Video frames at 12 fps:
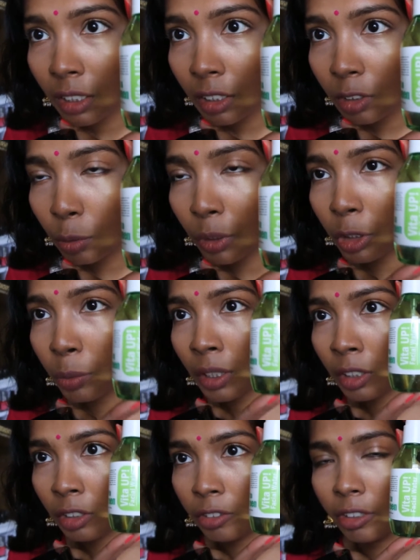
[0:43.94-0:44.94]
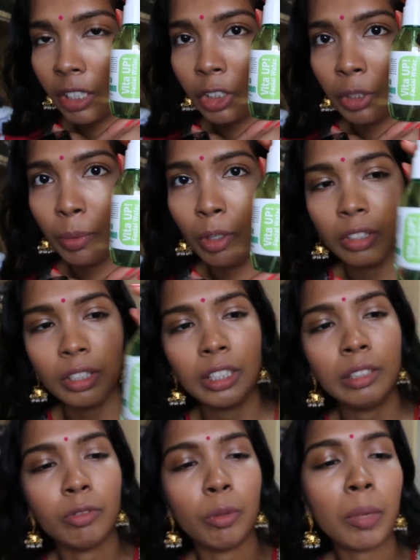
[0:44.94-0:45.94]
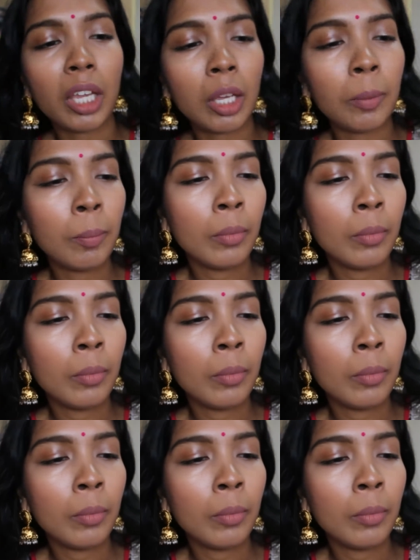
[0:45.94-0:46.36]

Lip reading: So when she went to Korea, she bought this for me.